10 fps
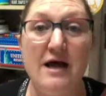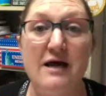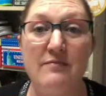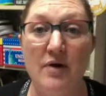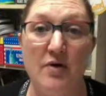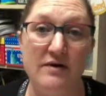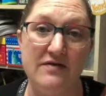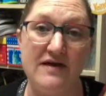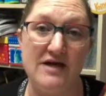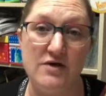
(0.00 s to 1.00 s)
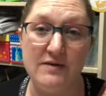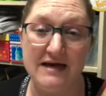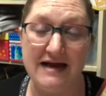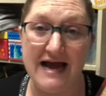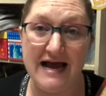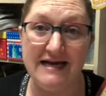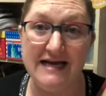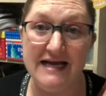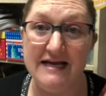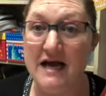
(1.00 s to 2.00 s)
component that you can add
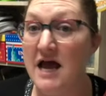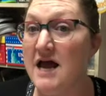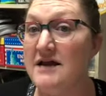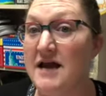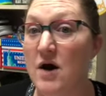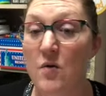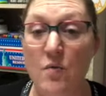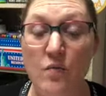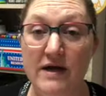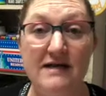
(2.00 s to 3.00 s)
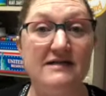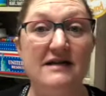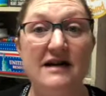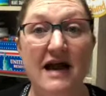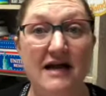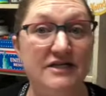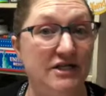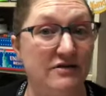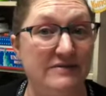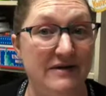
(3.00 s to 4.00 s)
in. Now we didn't
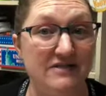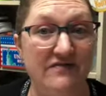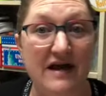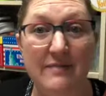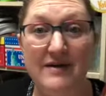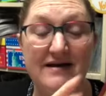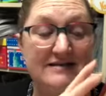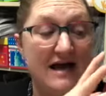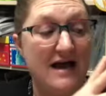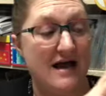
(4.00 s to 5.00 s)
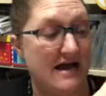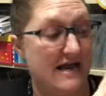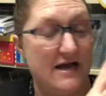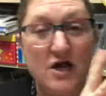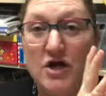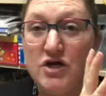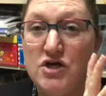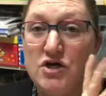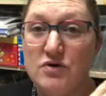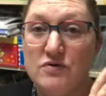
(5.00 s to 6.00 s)
actually use much of that because I
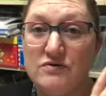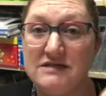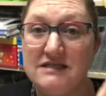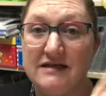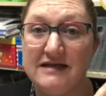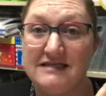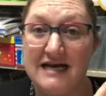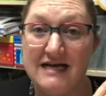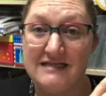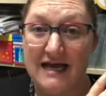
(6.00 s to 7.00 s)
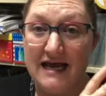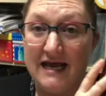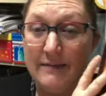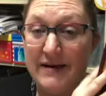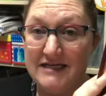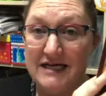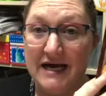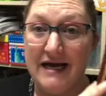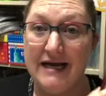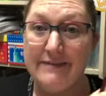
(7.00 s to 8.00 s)
used this as a
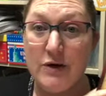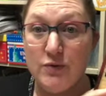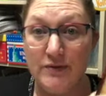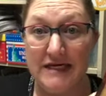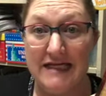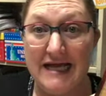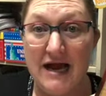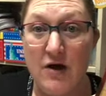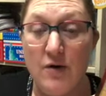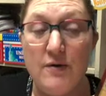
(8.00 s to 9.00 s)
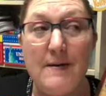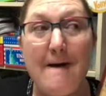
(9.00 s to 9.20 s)
bedtime read aloud